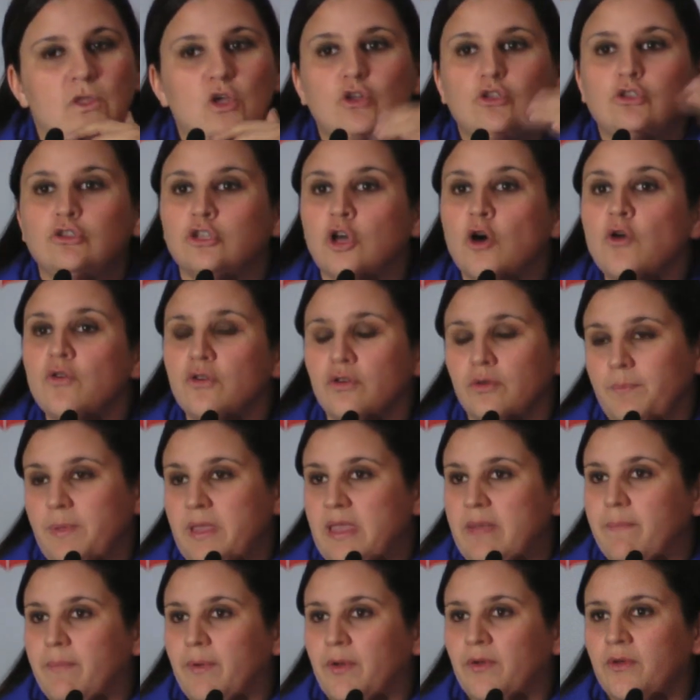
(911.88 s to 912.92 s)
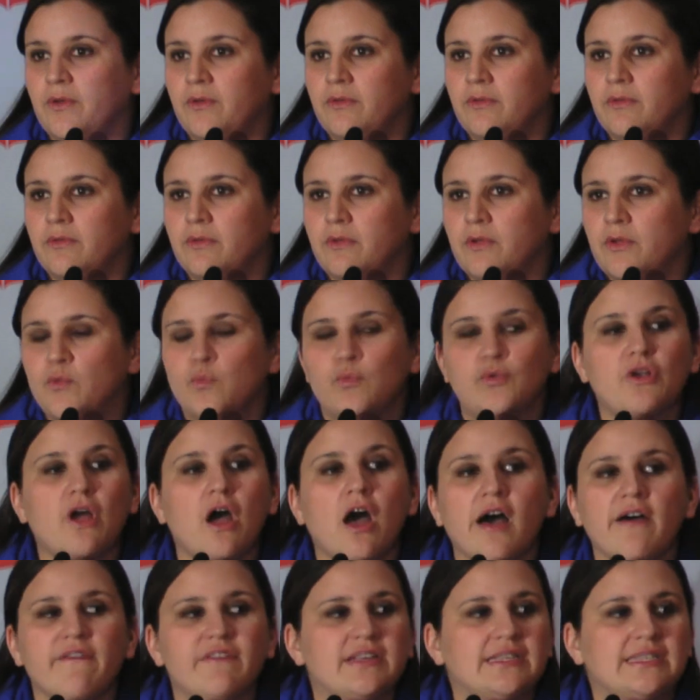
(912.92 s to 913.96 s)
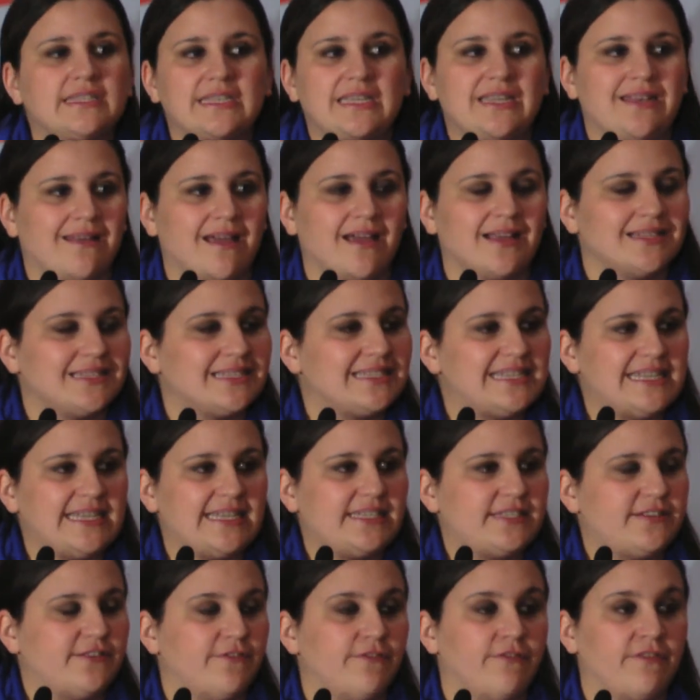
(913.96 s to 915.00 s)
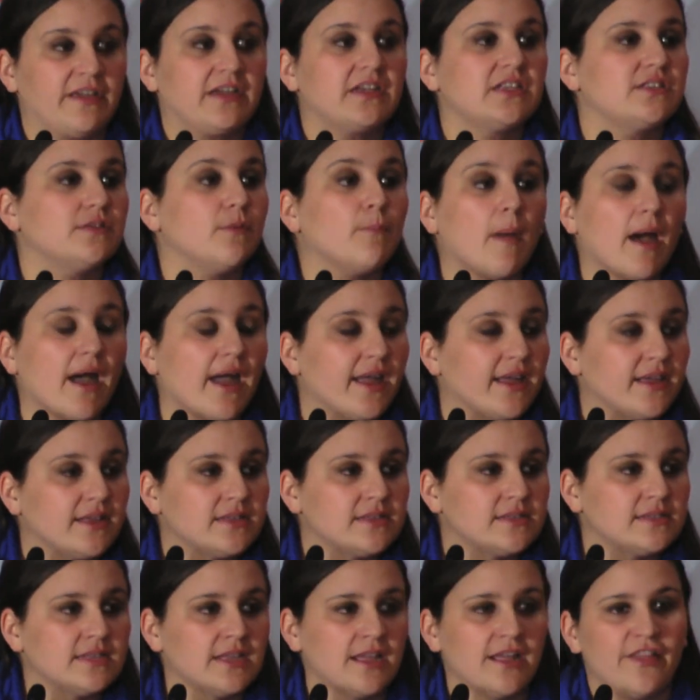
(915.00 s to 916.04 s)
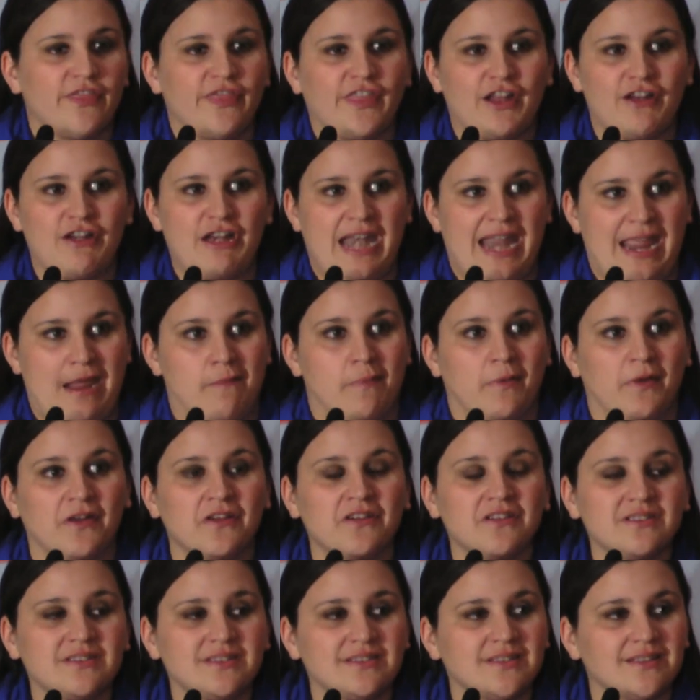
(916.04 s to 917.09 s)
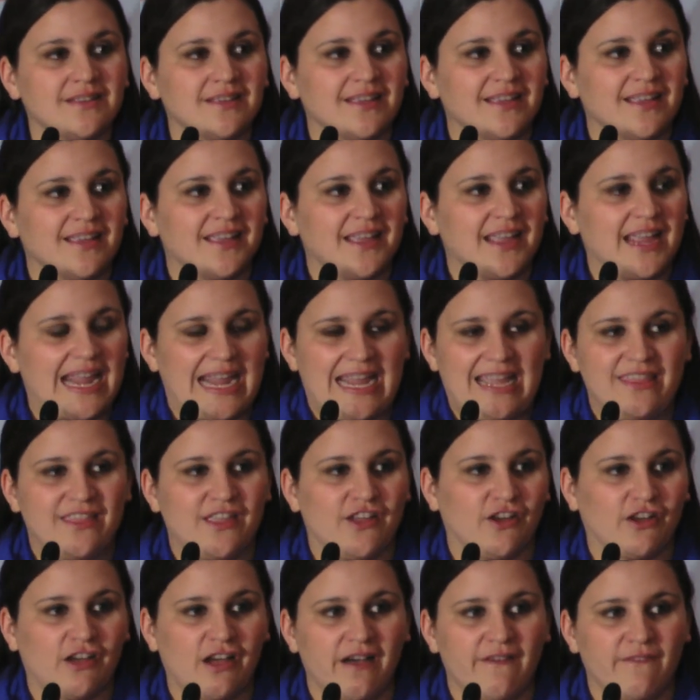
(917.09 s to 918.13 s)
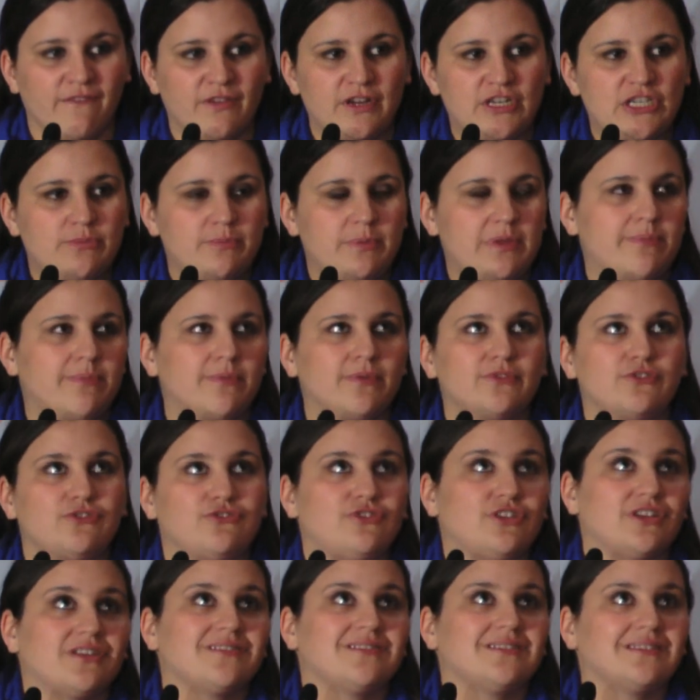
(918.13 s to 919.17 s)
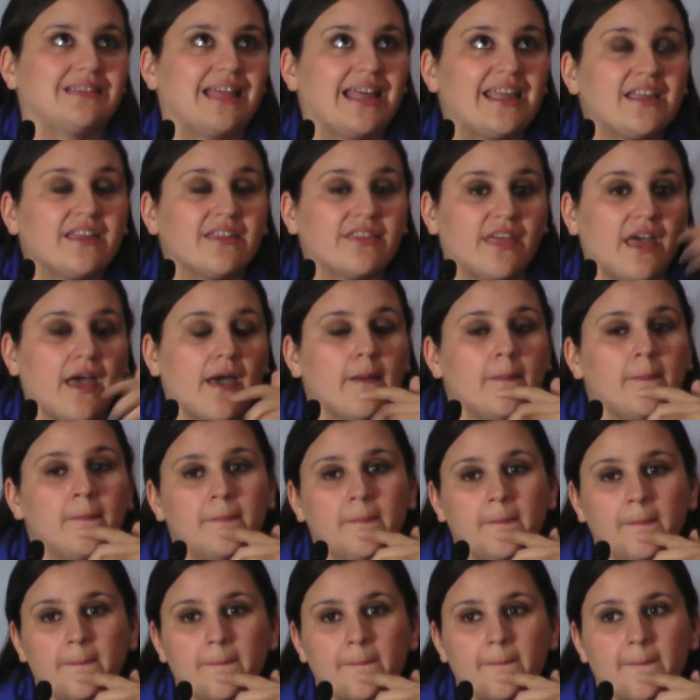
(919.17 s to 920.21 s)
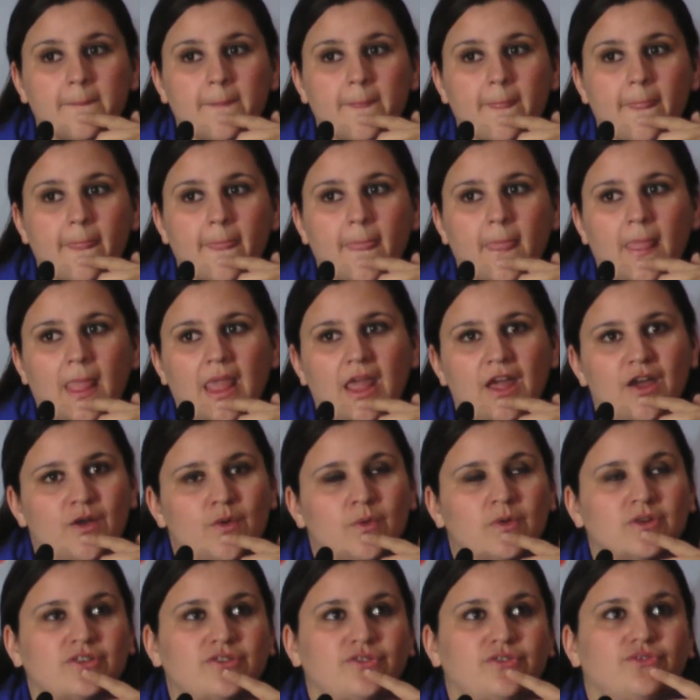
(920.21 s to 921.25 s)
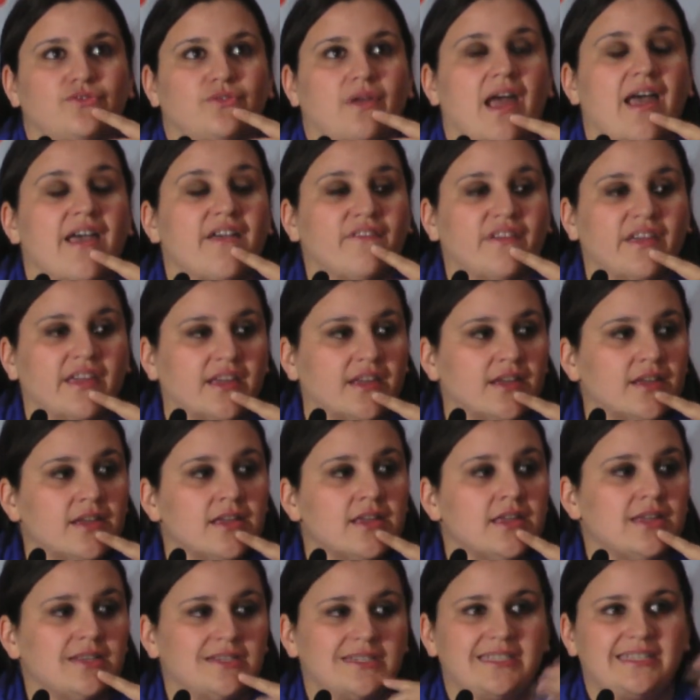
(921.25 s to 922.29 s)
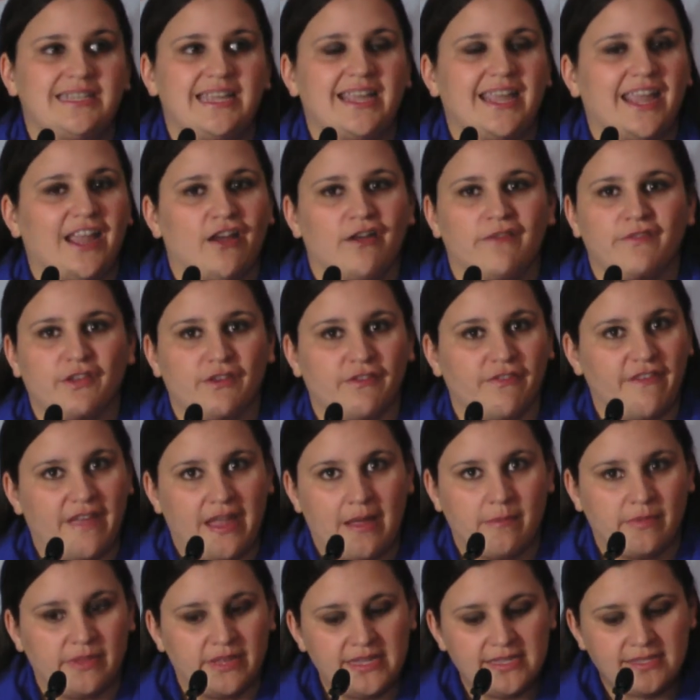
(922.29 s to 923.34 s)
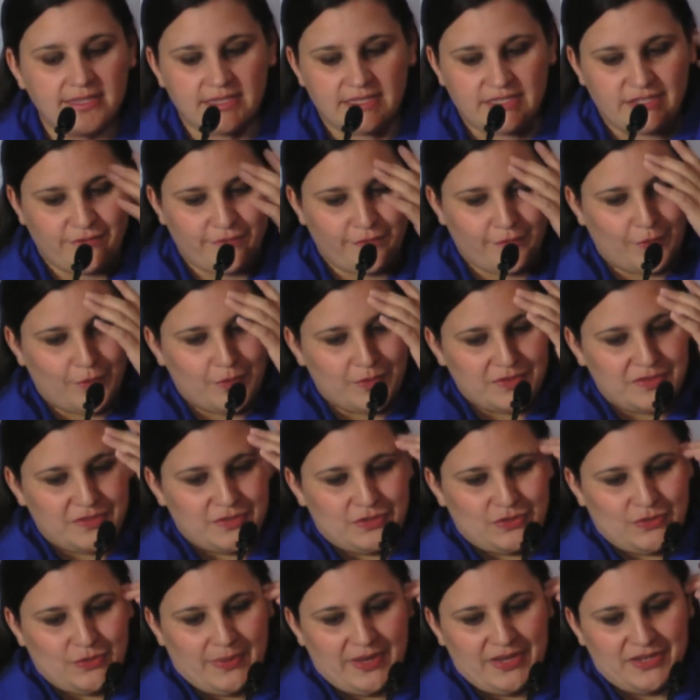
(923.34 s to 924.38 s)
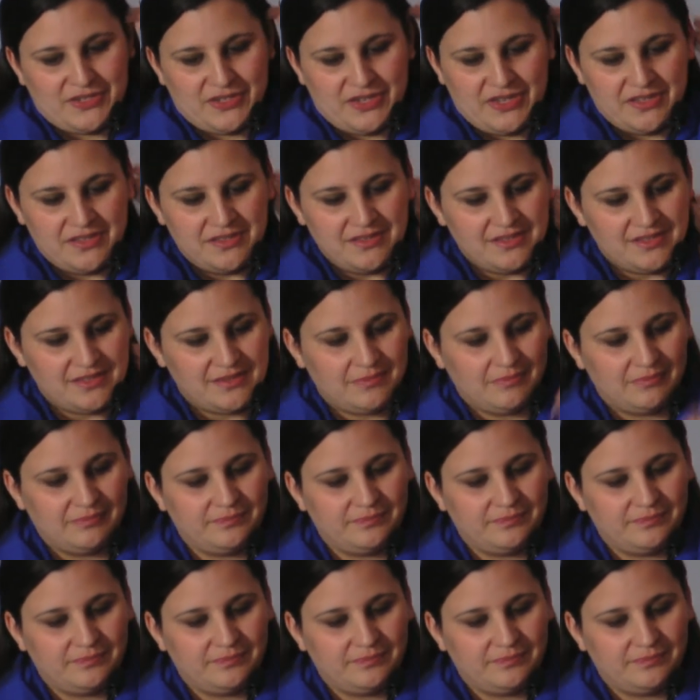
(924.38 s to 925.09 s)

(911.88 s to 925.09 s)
Local people would obviously not seek to victimize their neighbors in their coverage, people just like them who were striving to take care of their families in difficult situations.